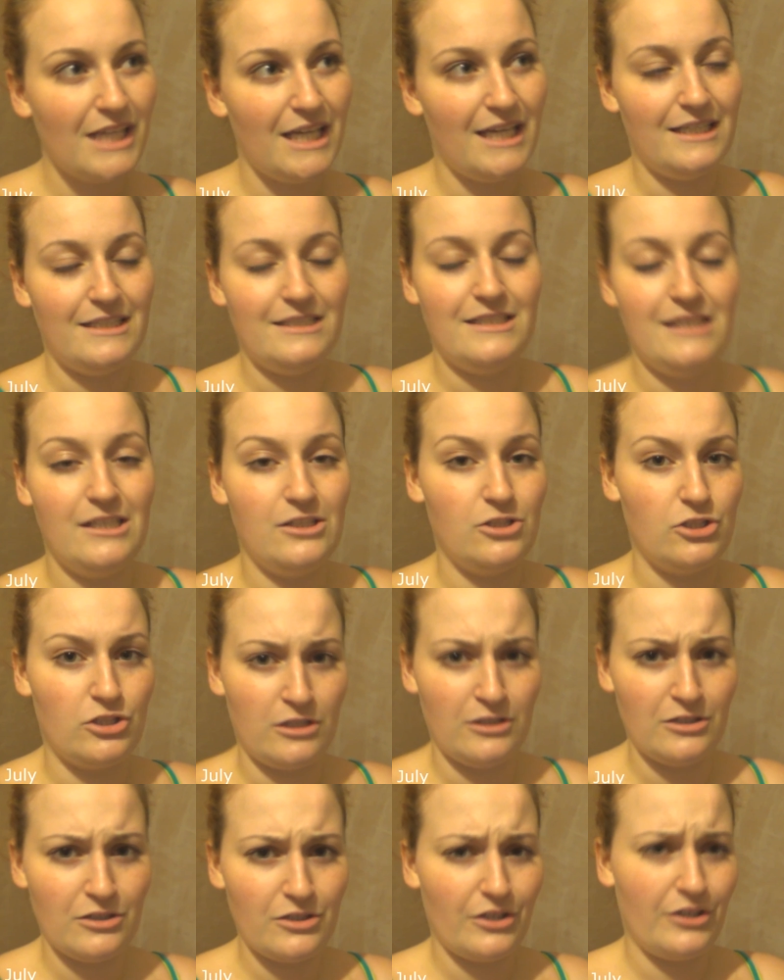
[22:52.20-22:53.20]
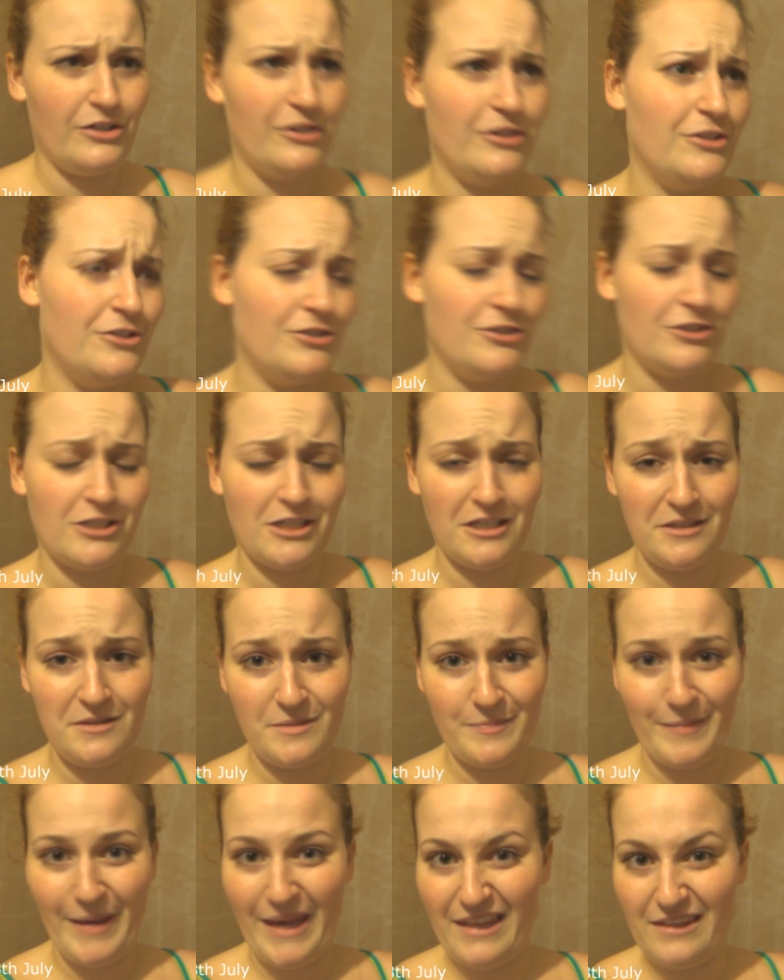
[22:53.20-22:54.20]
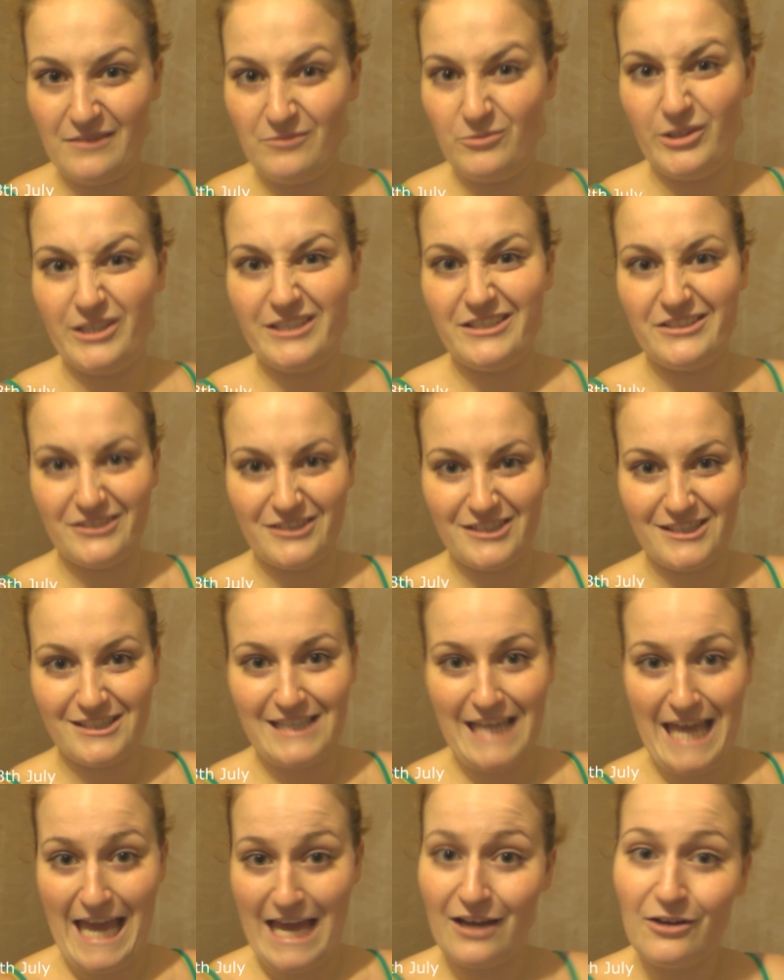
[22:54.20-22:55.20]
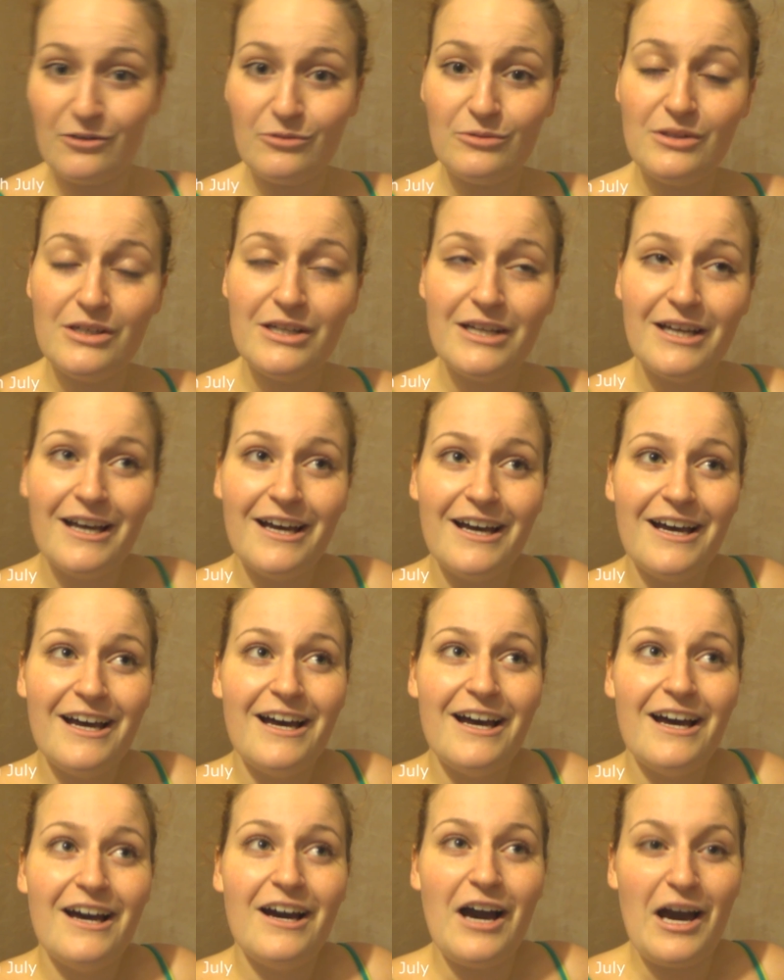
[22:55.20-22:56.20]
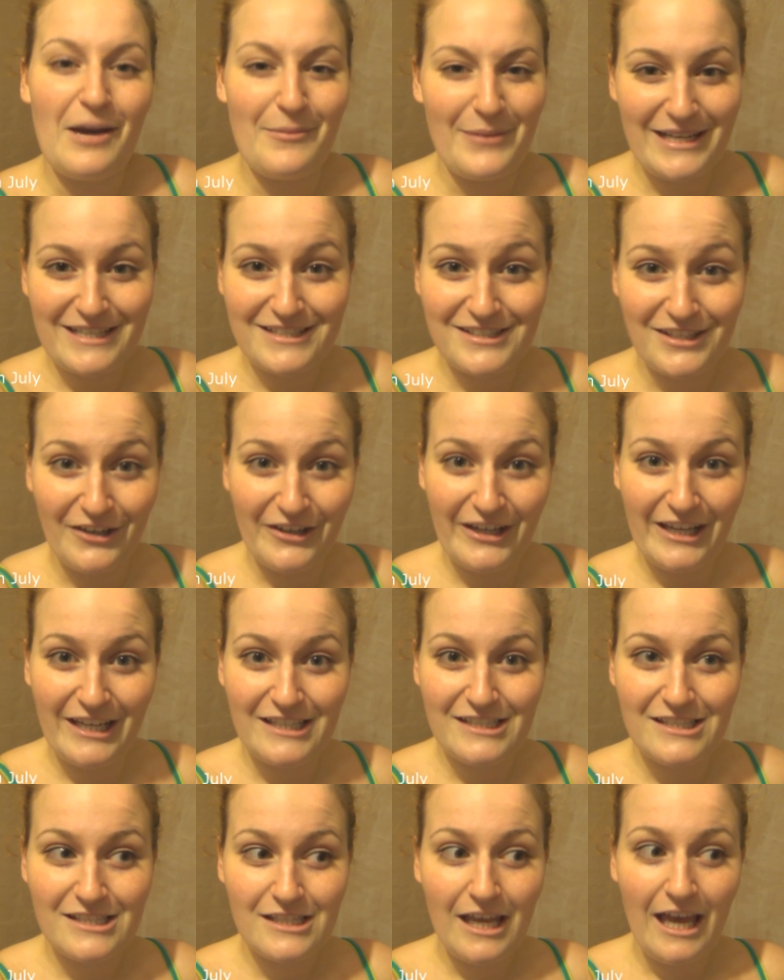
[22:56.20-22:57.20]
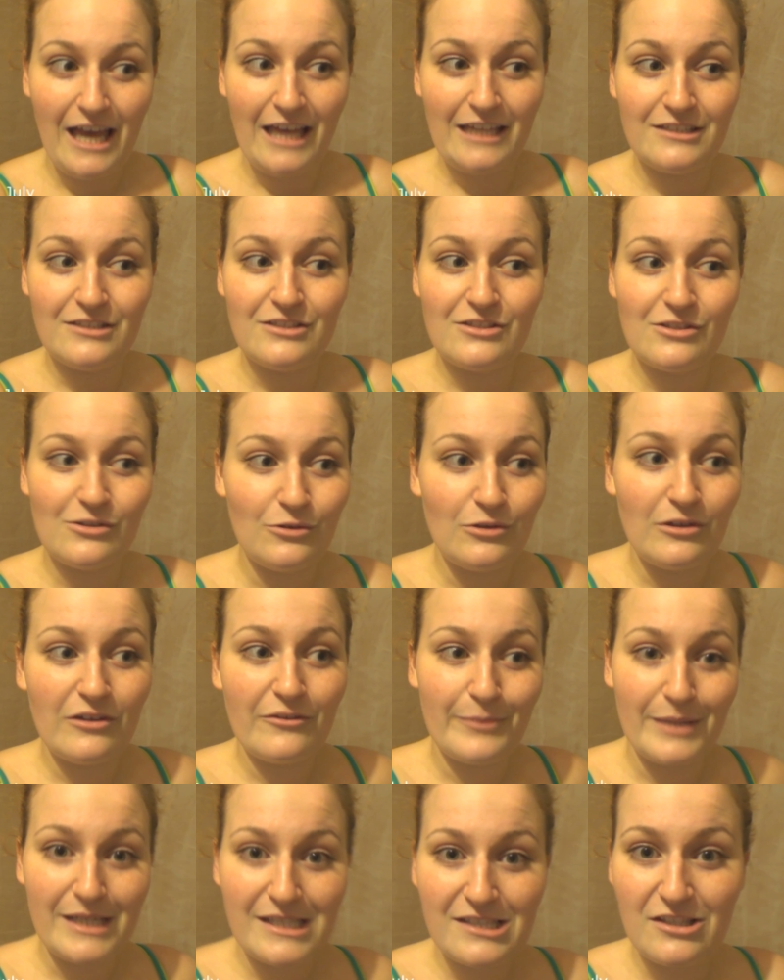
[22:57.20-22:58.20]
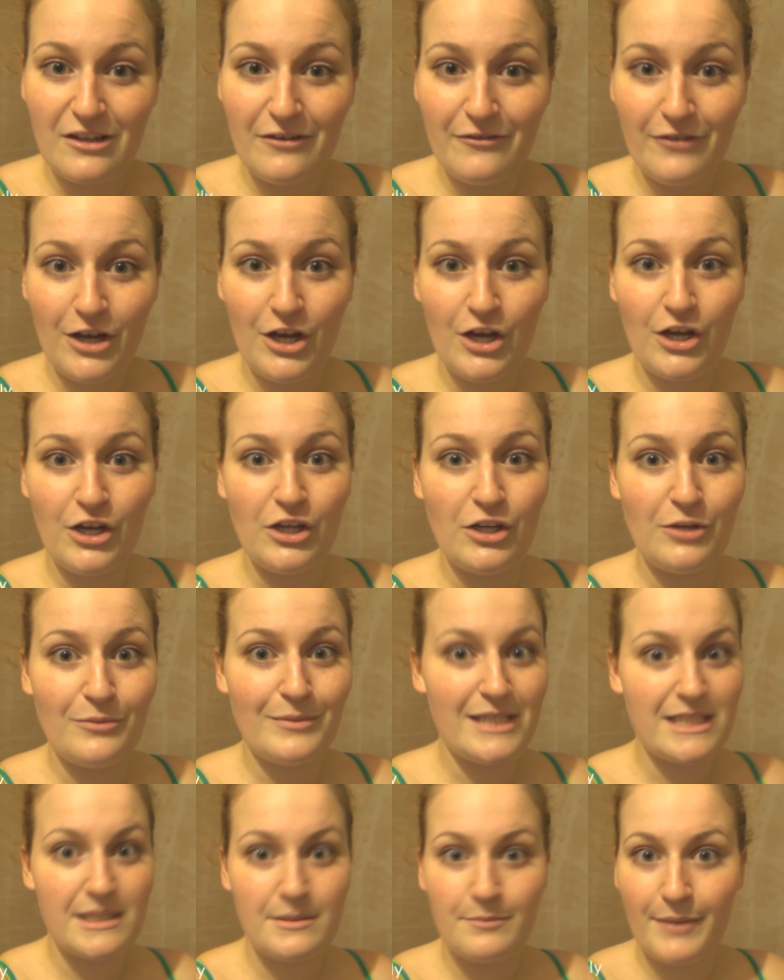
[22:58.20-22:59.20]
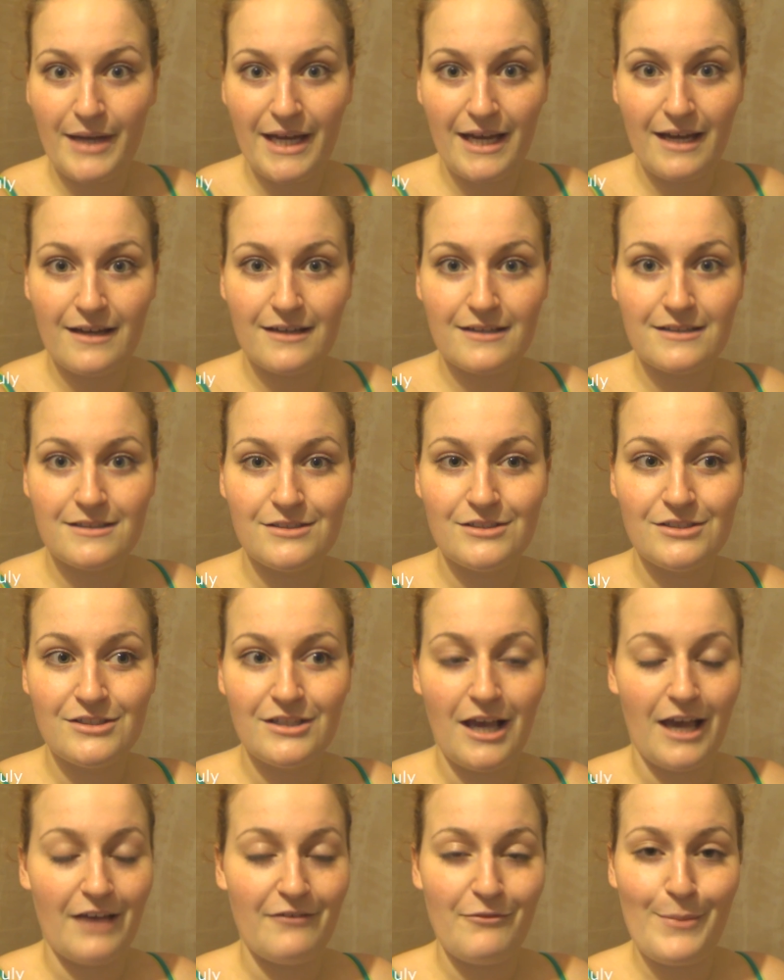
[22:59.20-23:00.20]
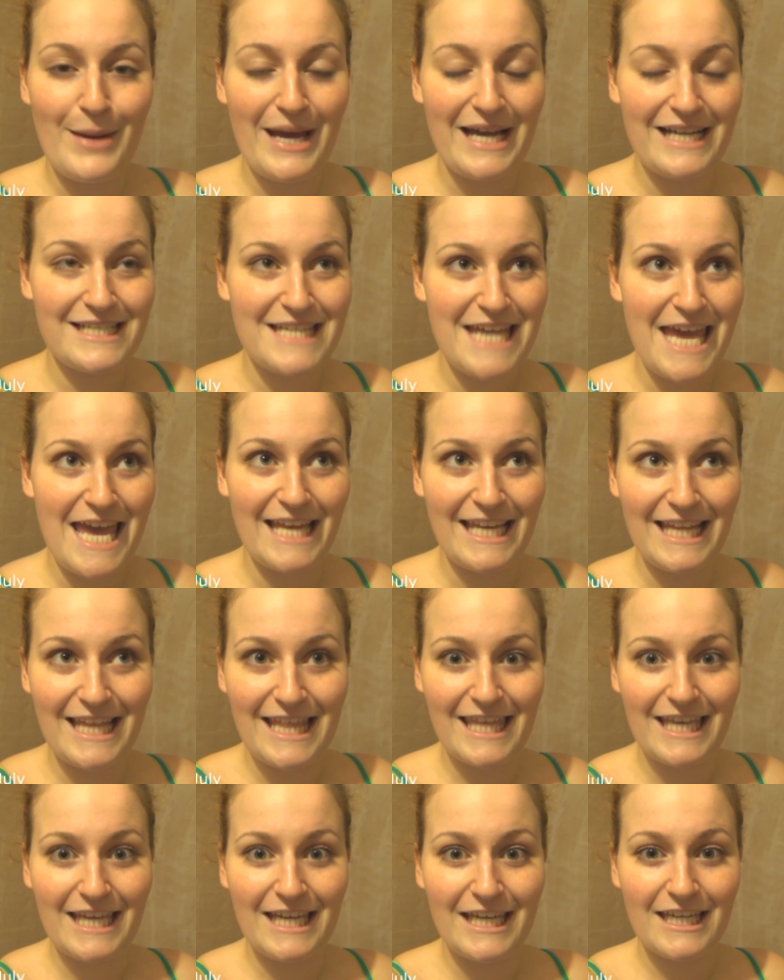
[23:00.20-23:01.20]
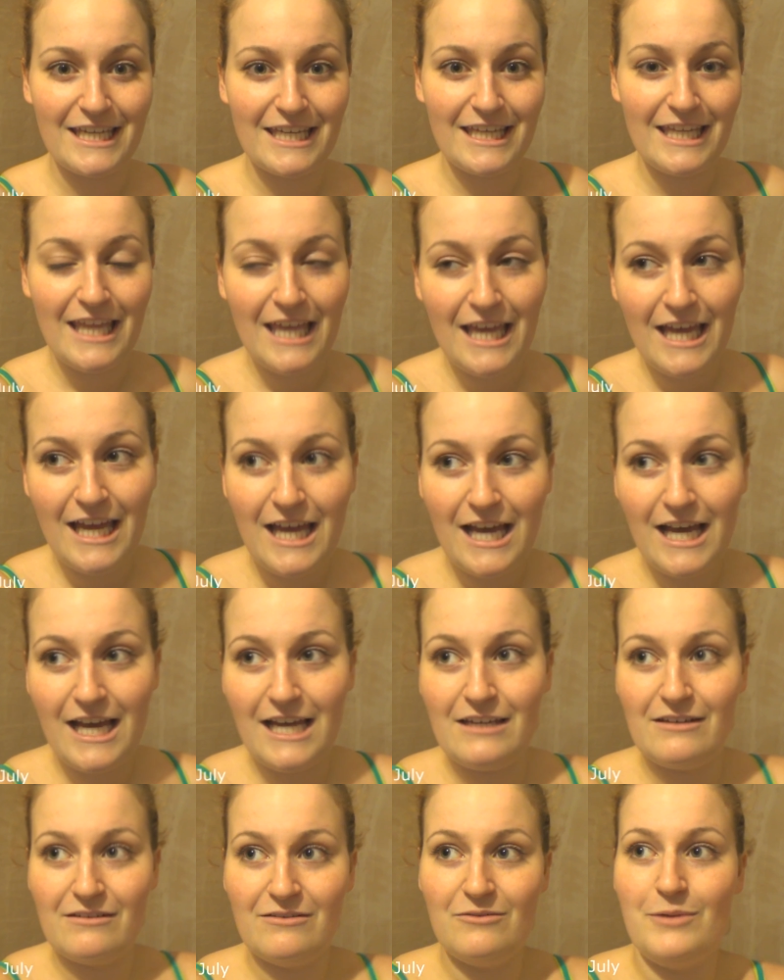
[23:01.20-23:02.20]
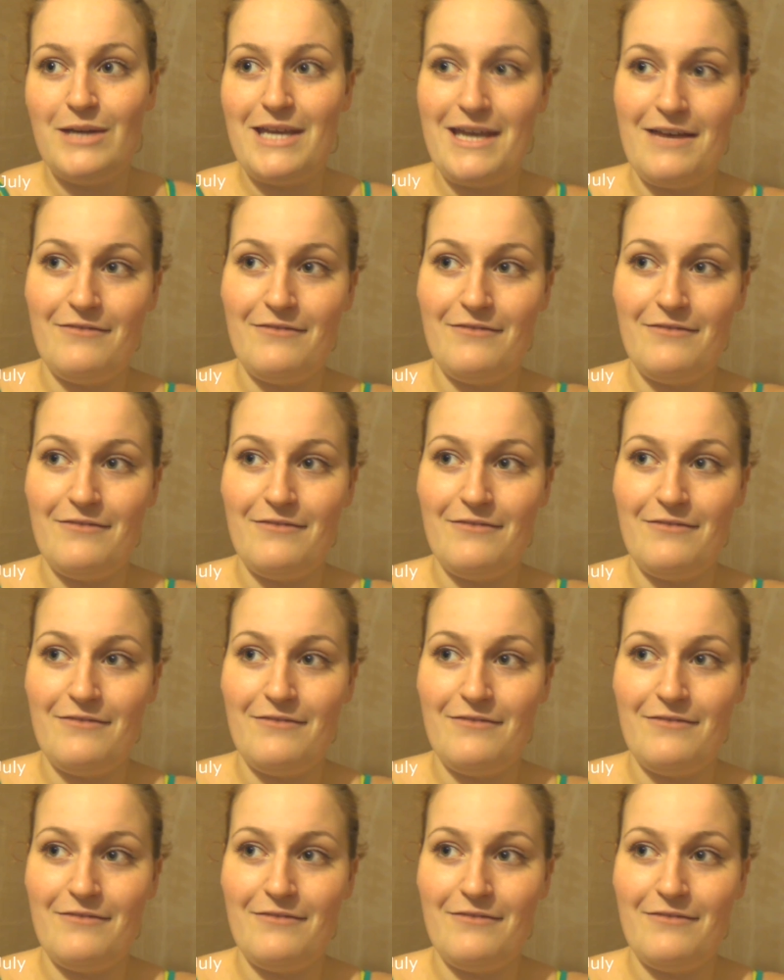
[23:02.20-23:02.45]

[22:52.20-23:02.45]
and it could look 100 times better than what it does now, I'm excited, and all of my stuff at home isn't packed. I haven't packed anything, and we